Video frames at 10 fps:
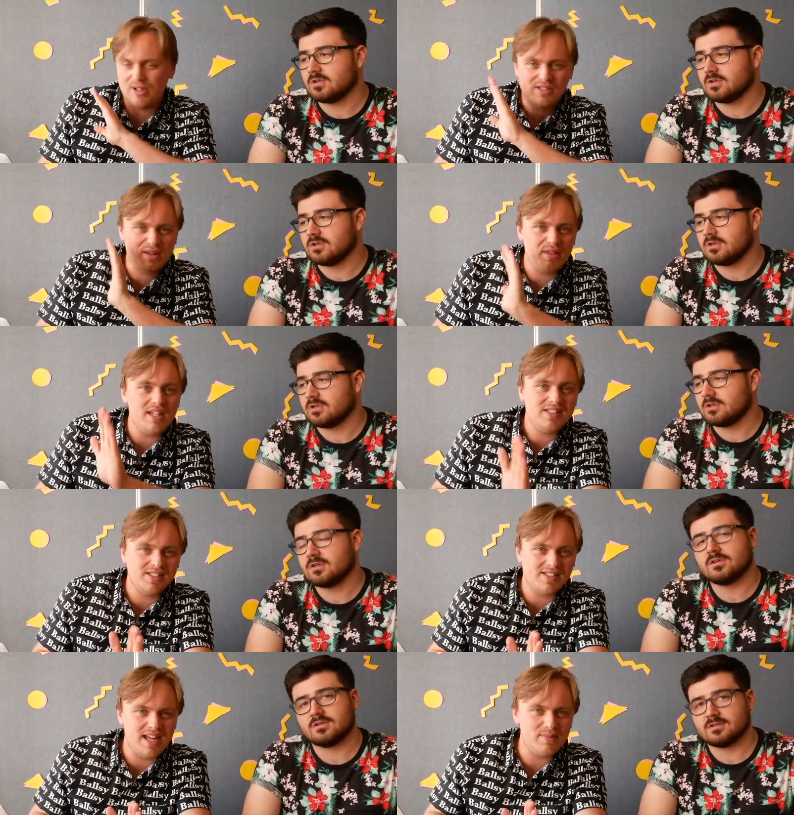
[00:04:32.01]
Speaker 1: Chris, the
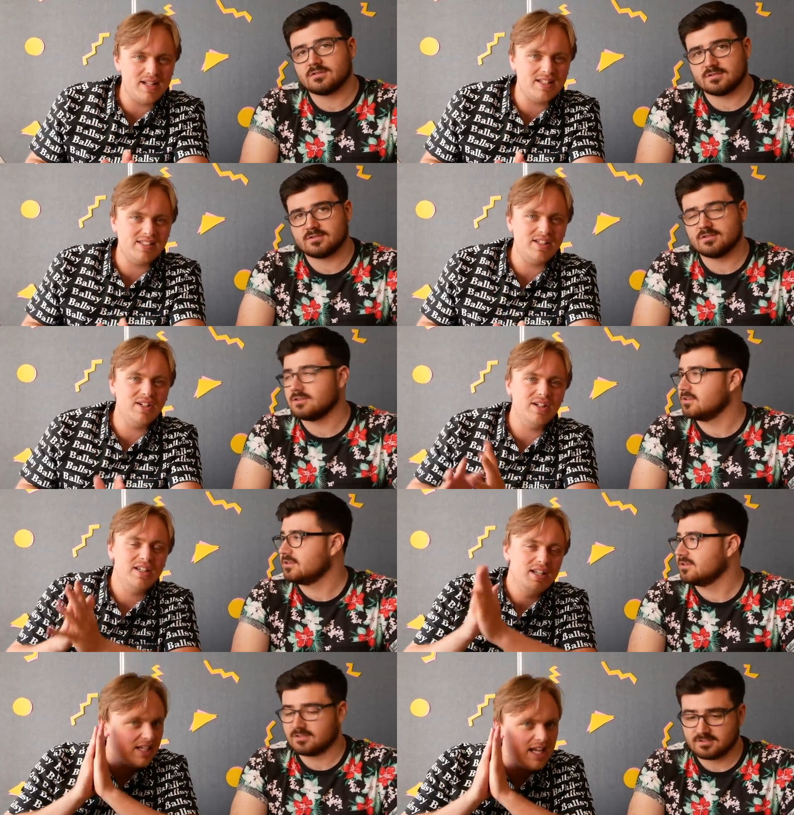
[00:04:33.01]
thesis statement is
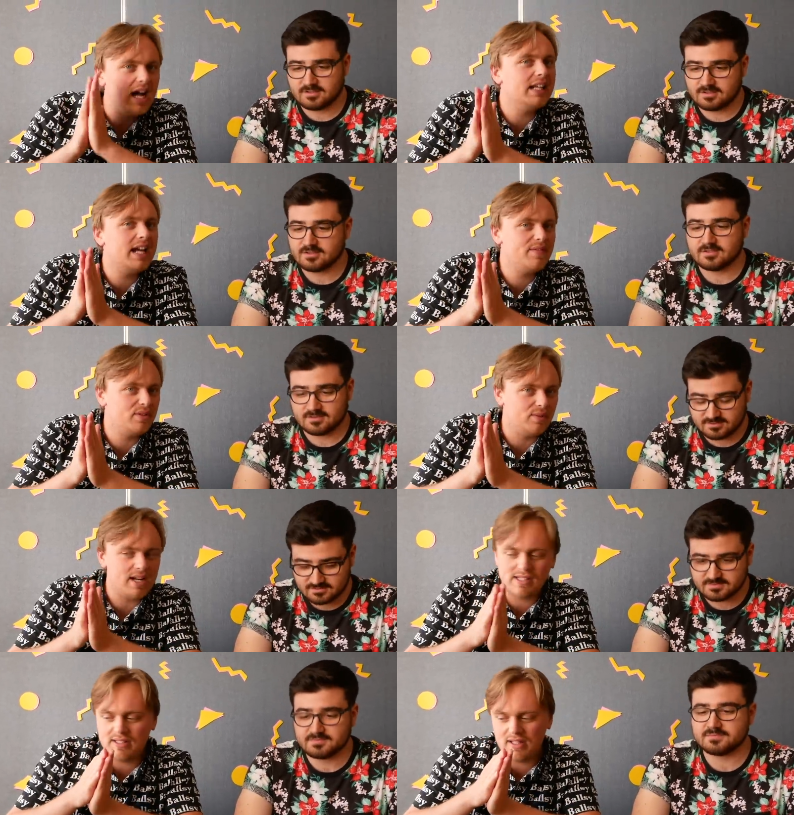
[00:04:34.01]
here, you gotta have the
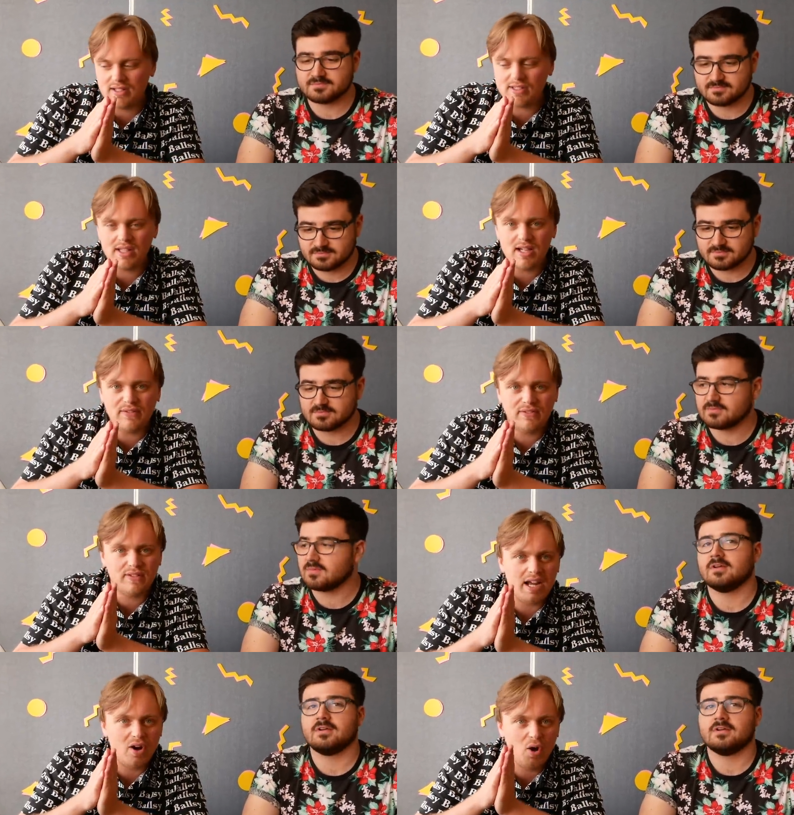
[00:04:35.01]
rights to this stuff.
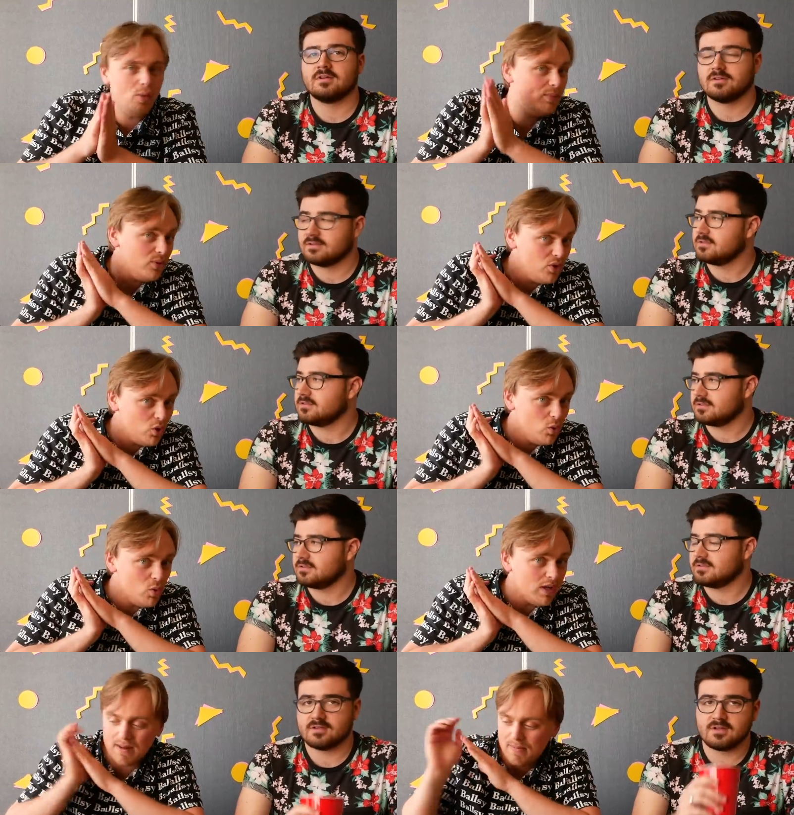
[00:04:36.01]
I hope you
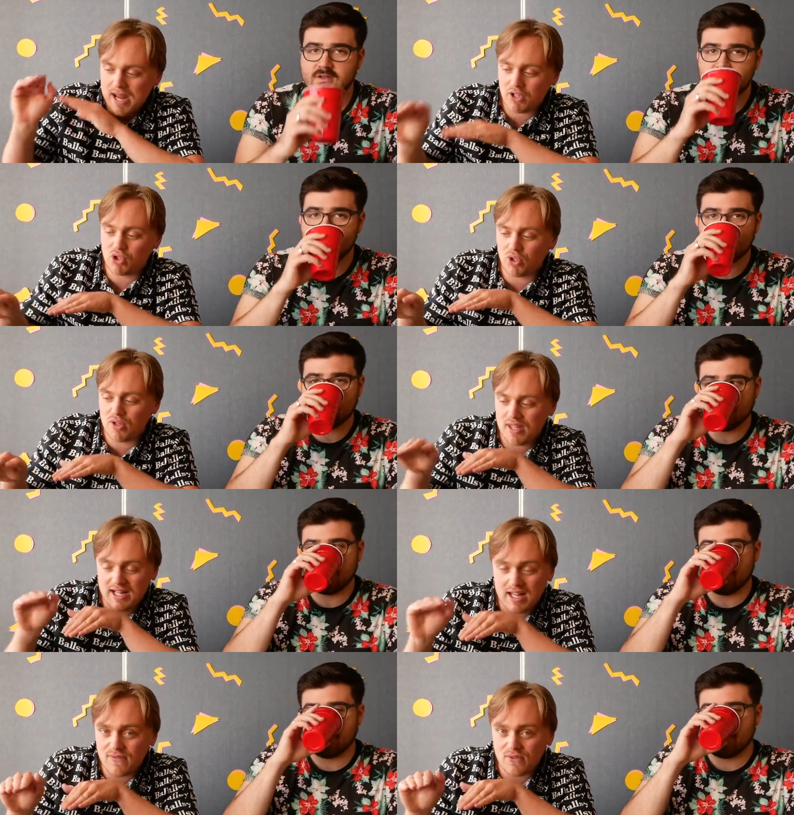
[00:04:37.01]
do. And make sure
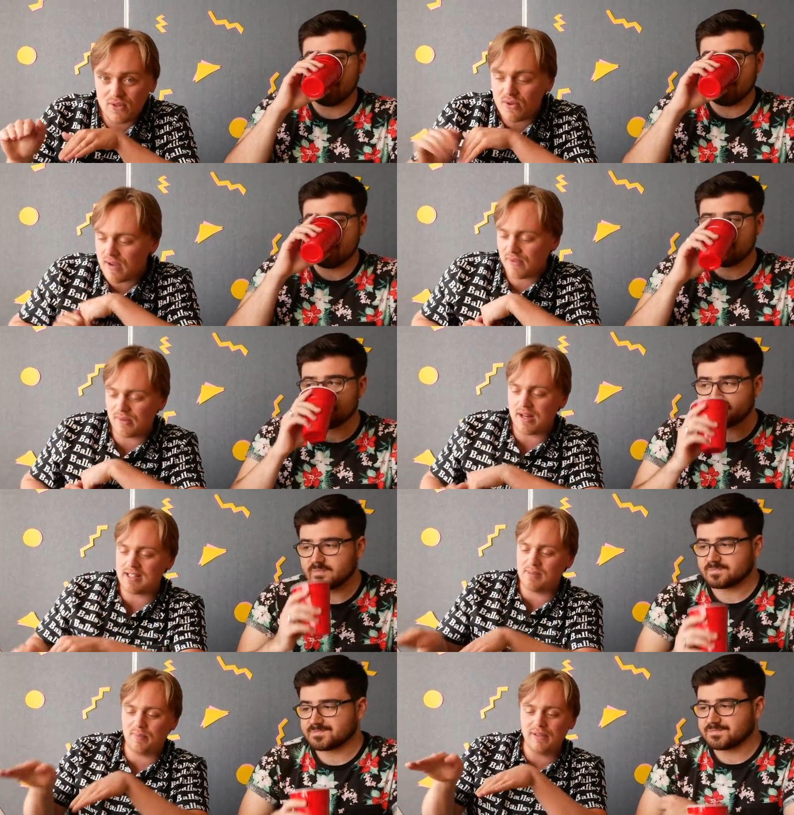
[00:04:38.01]
that if you do have the
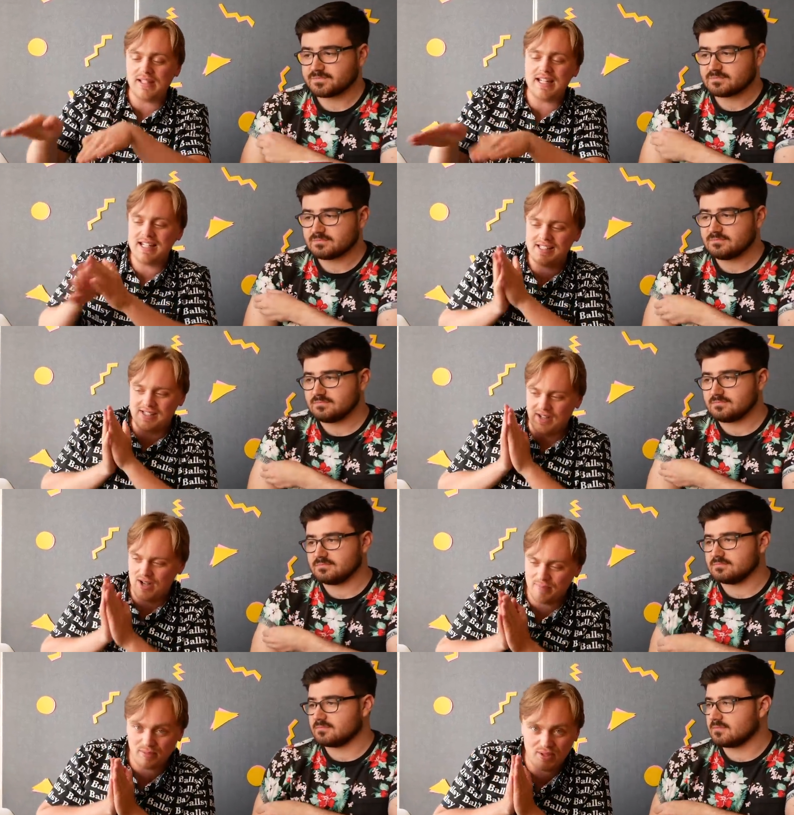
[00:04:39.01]
rights, please
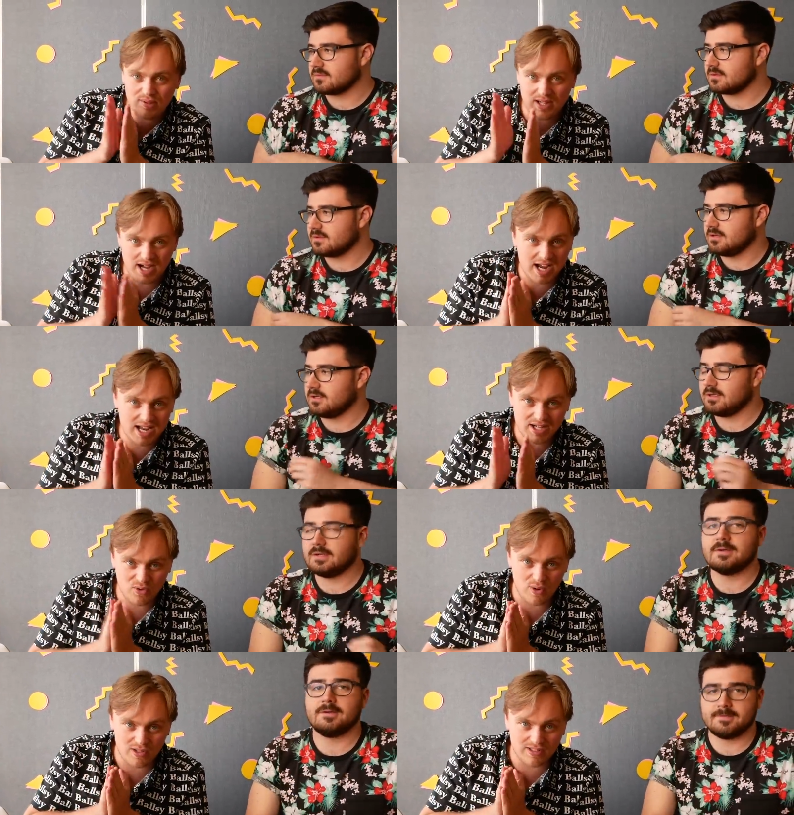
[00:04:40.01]
upload high
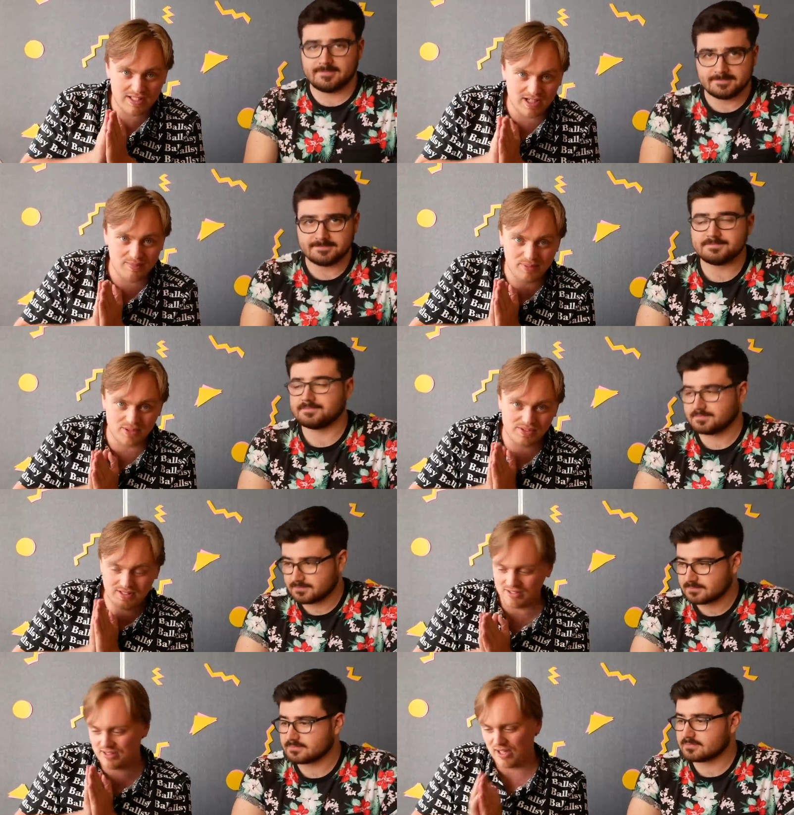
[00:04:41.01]
quality uploads of
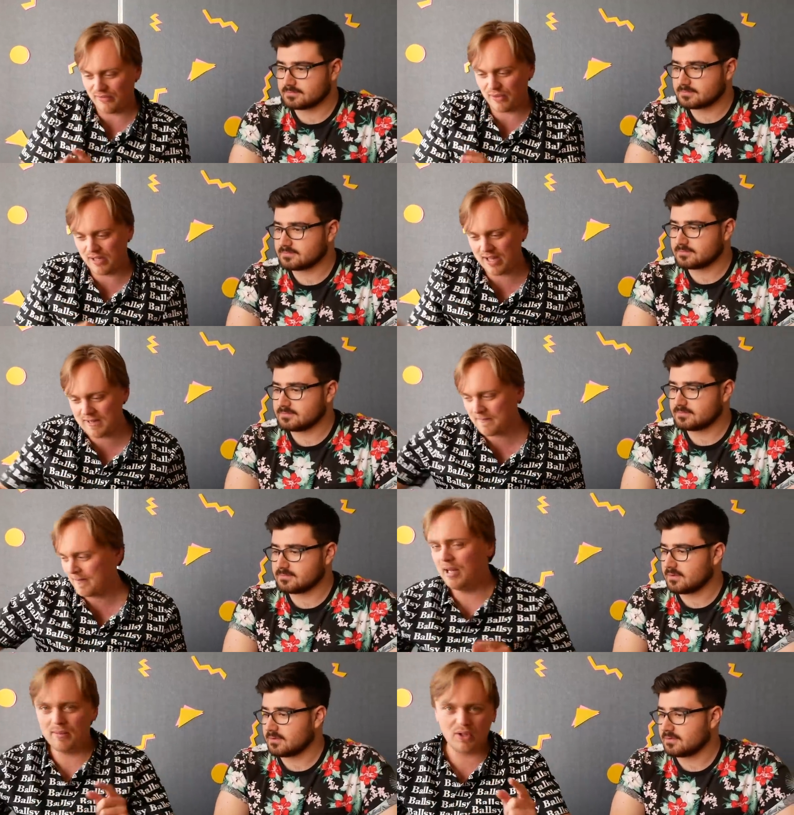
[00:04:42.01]
this stuff, okay?
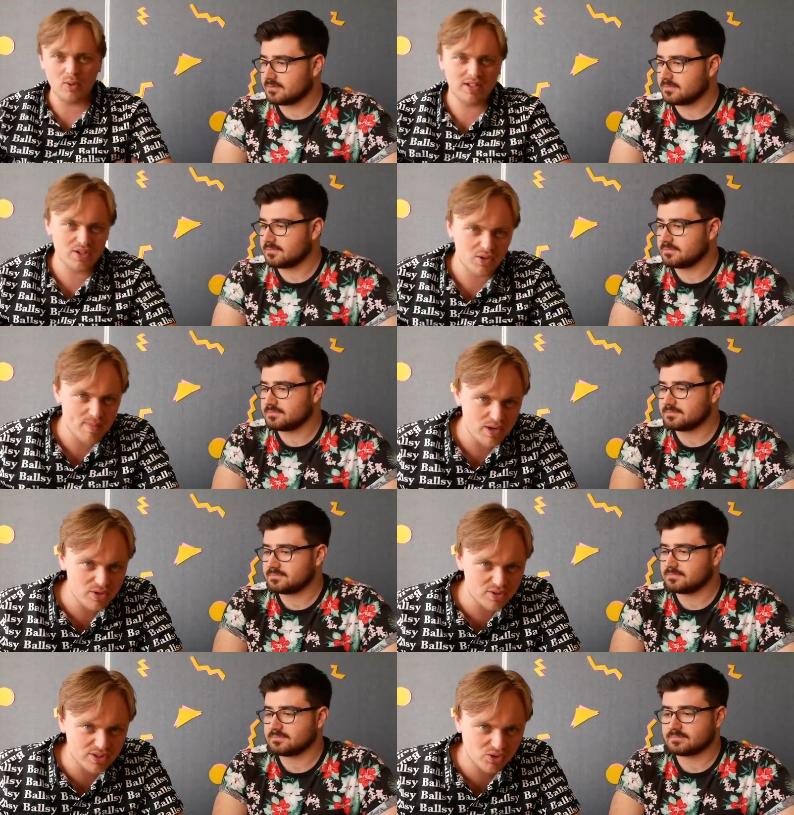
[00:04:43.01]
Um, a quick note
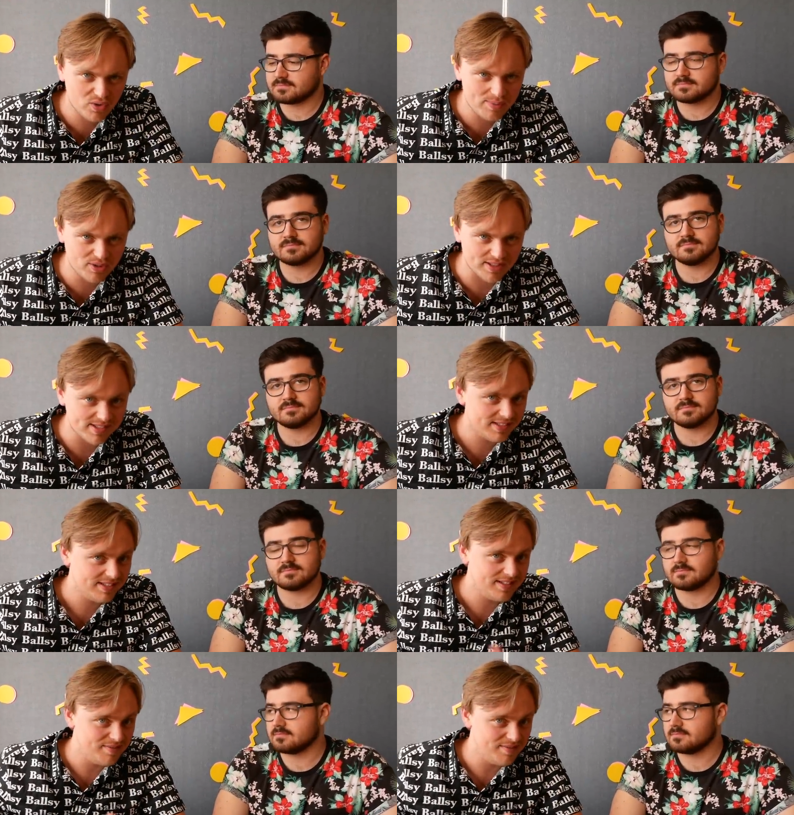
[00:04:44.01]
about your descriptions.